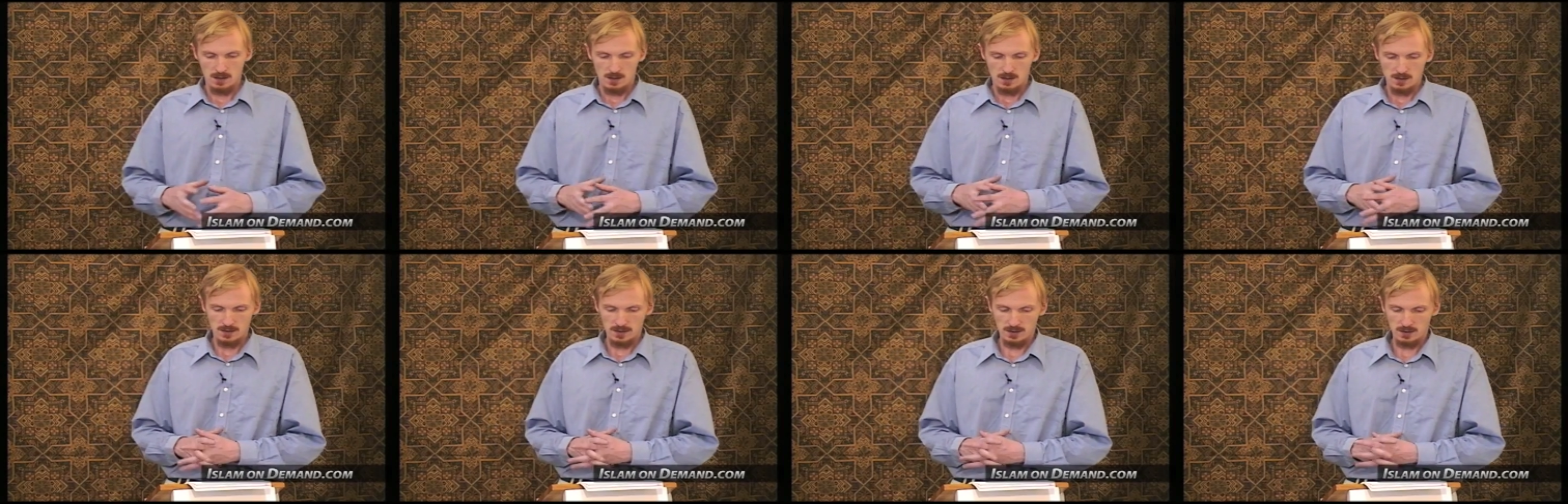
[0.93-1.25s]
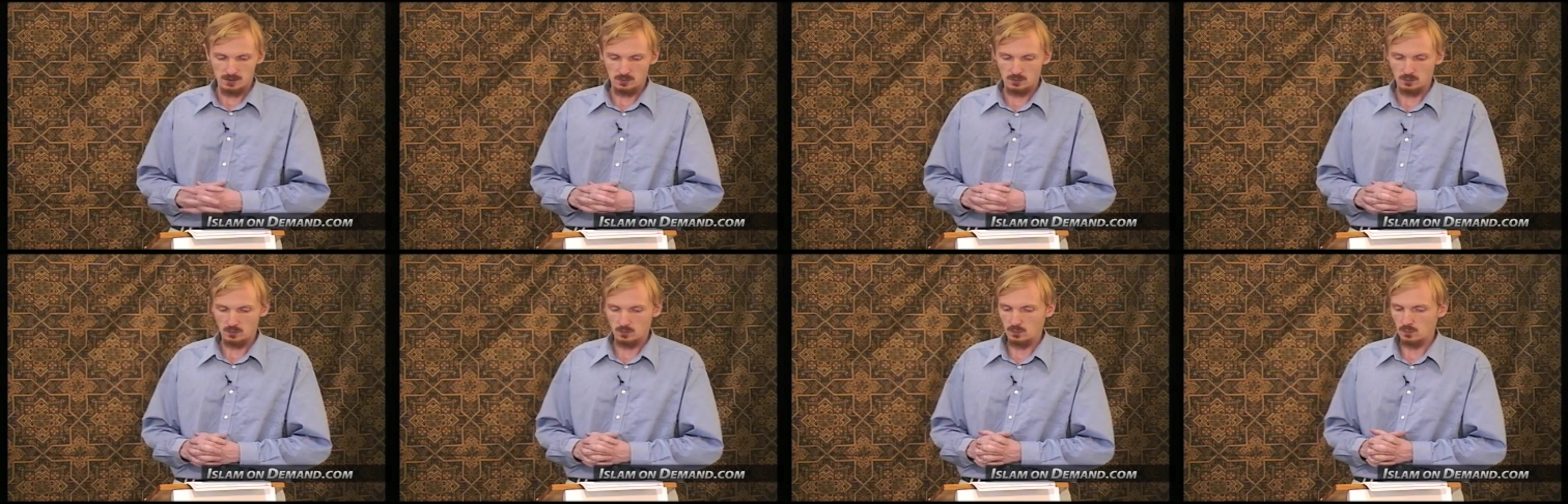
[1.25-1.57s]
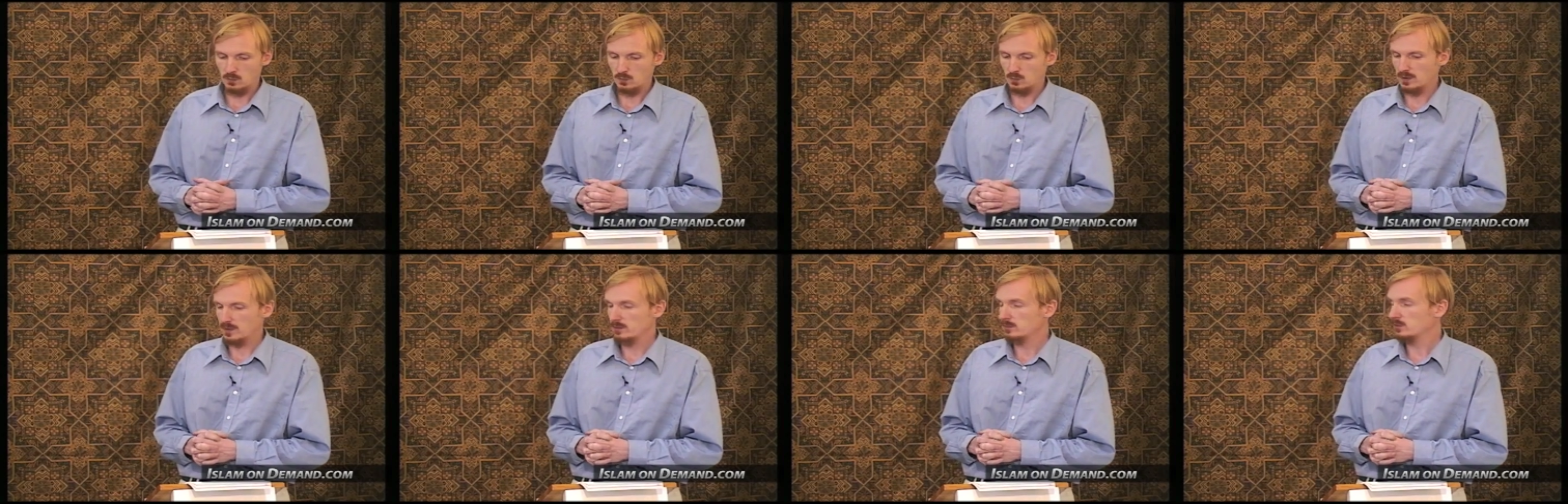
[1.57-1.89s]
Now,
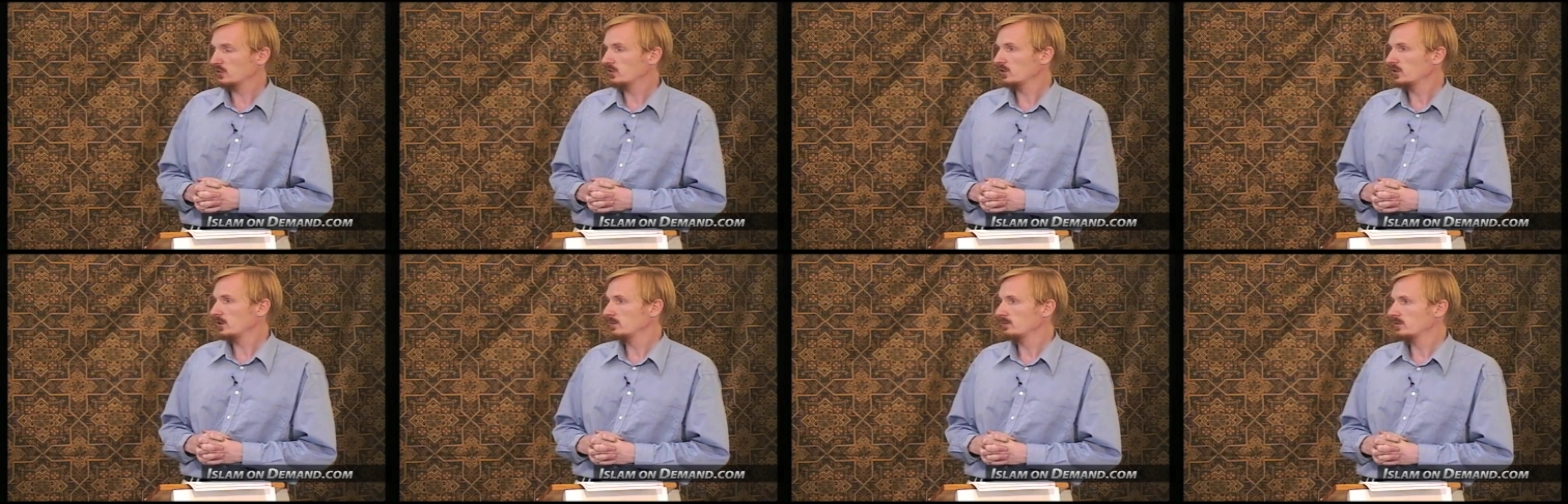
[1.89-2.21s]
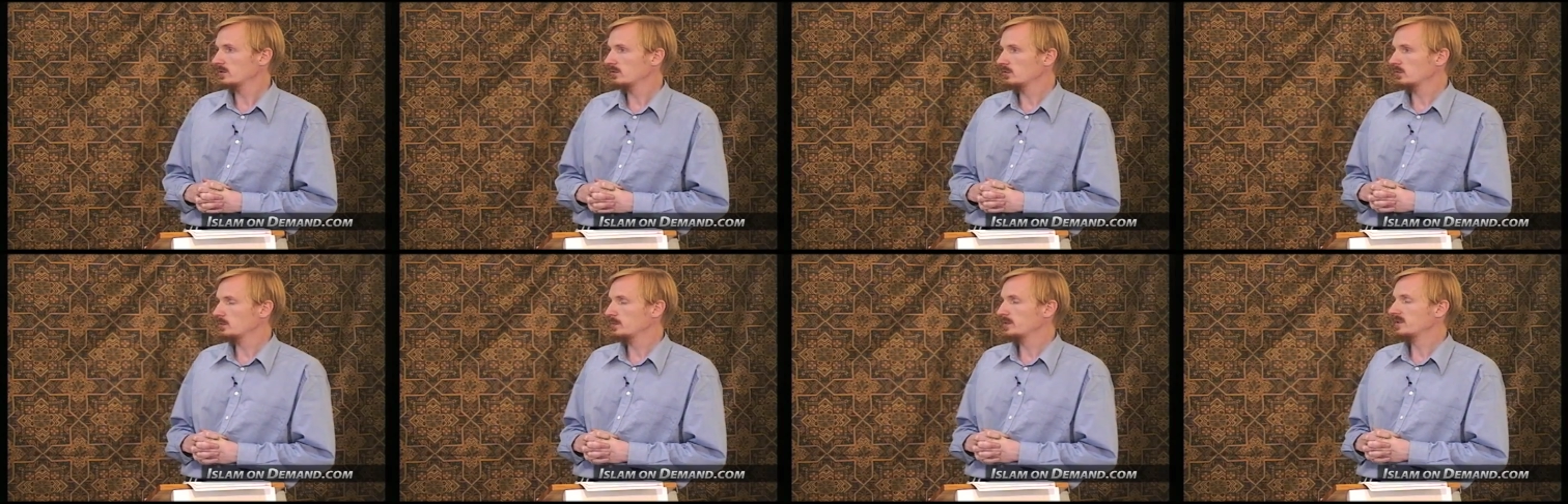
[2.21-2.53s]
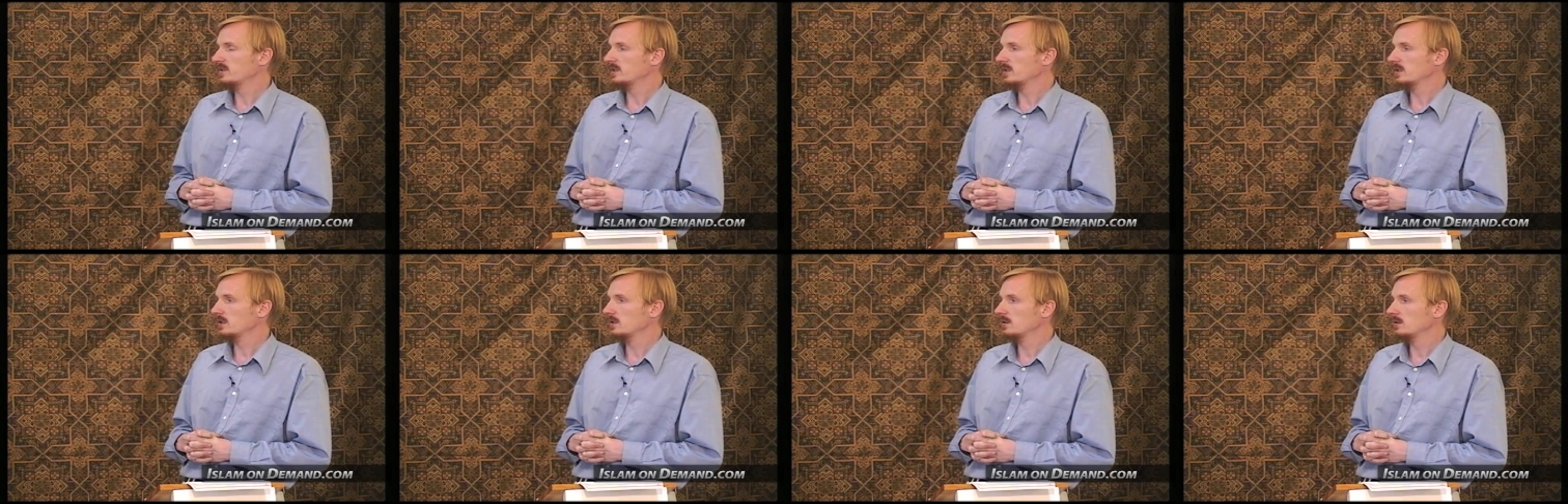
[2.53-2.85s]
when Muslims of a
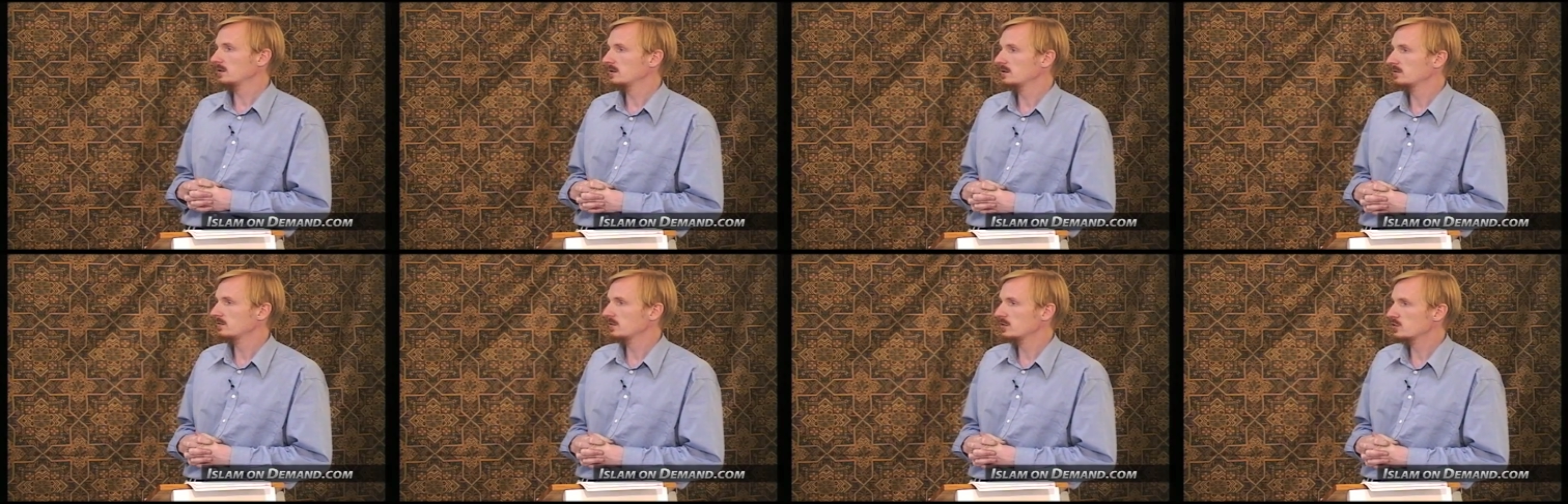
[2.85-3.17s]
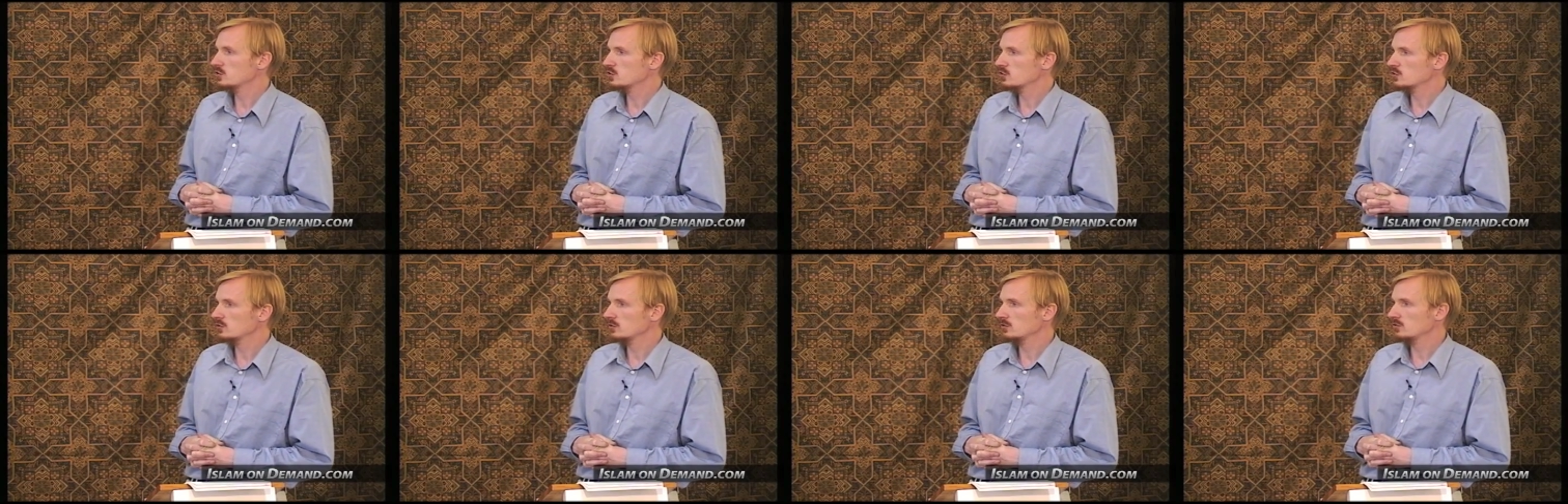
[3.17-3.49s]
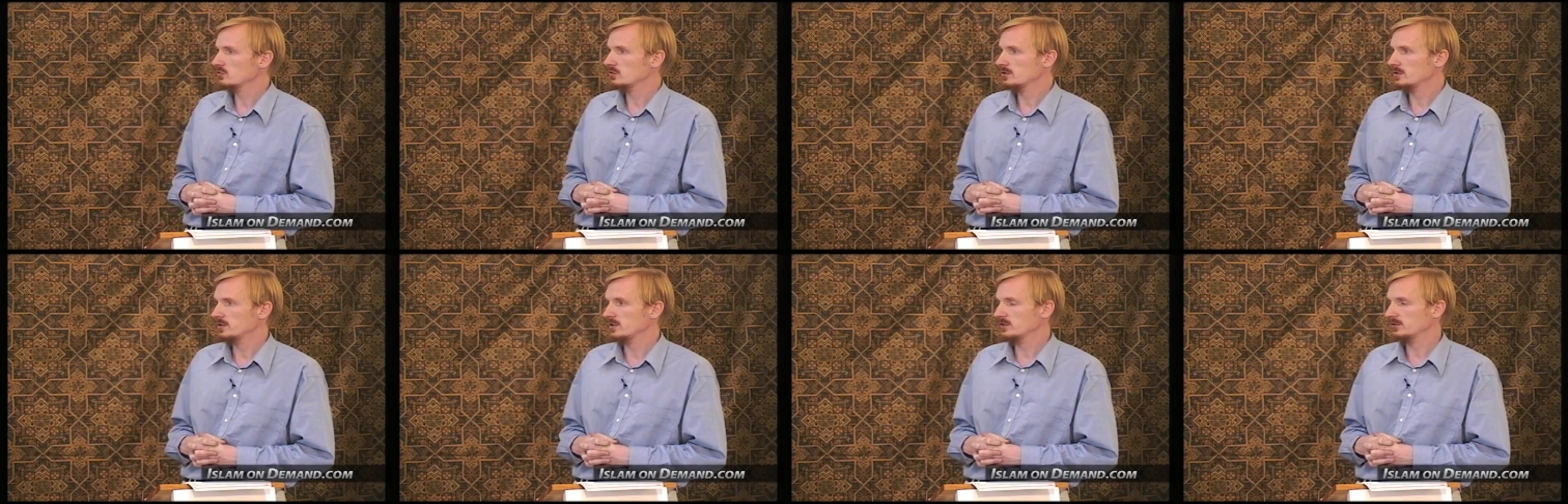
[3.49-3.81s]
particular devotional
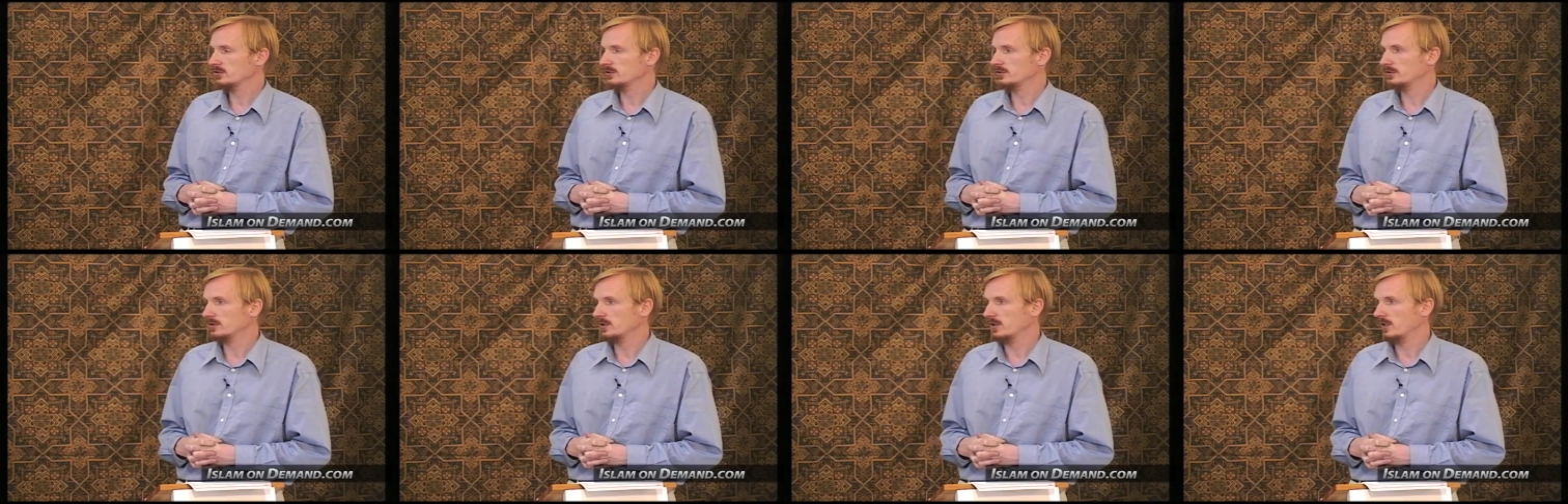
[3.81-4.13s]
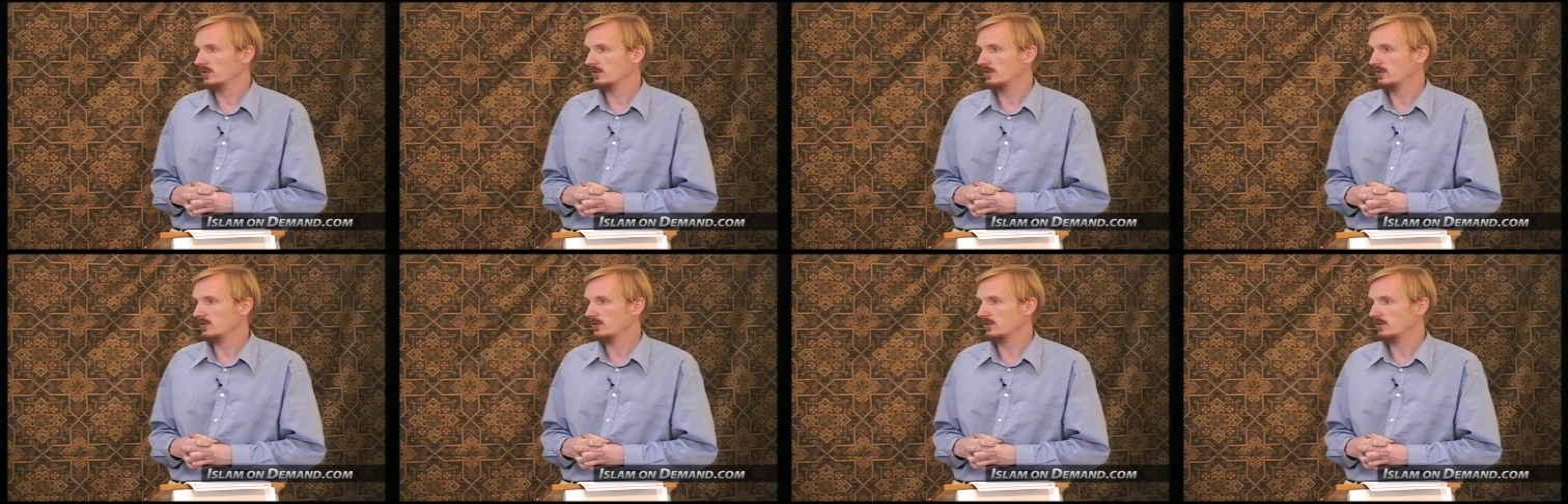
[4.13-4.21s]
tradition